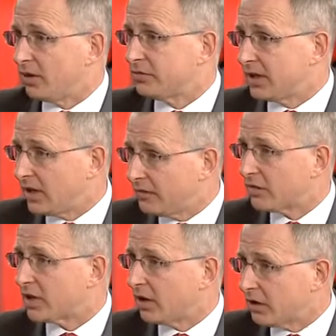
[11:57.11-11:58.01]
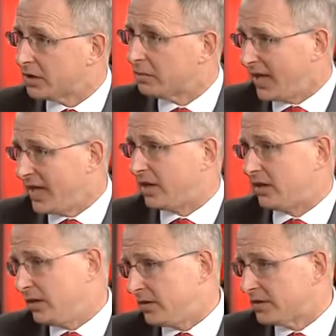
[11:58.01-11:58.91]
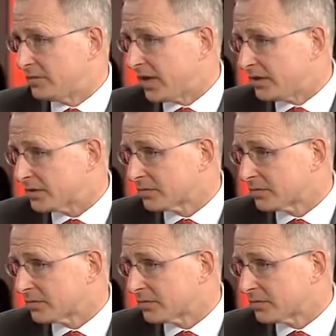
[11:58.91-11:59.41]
of delivering on a plan in this space?